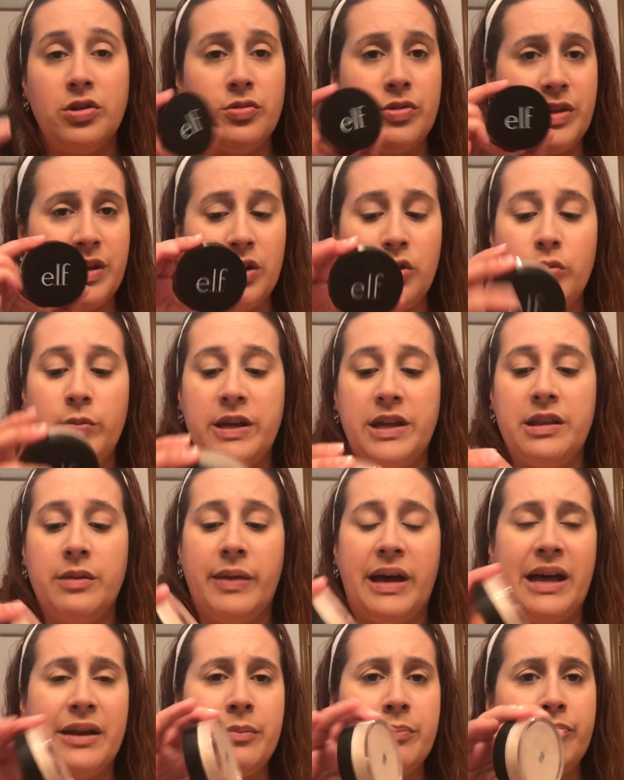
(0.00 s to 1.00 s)
You'd think it would be on the
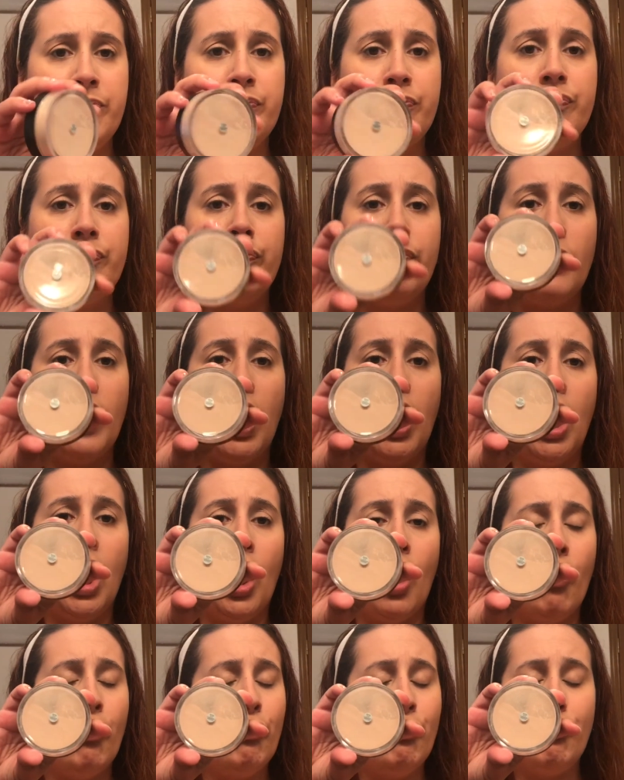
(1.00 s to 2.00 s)
bottom?
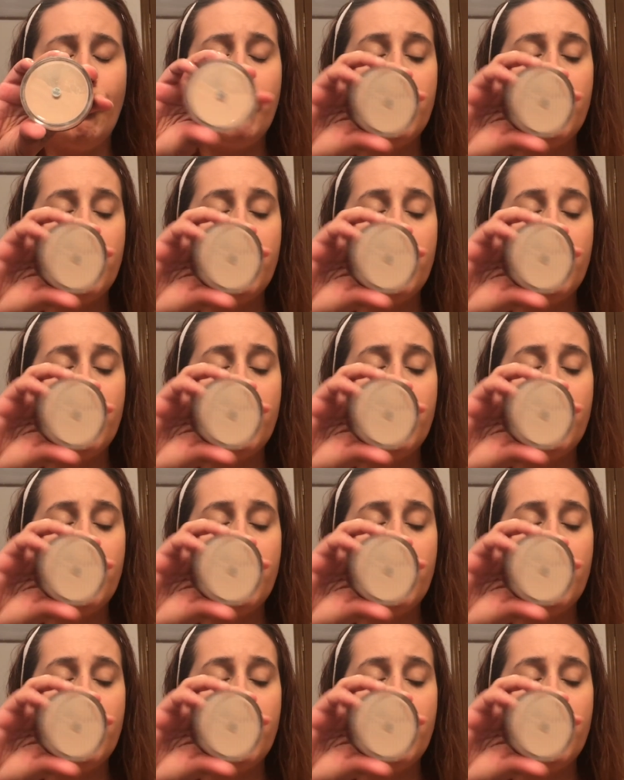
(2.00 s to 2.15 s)
No.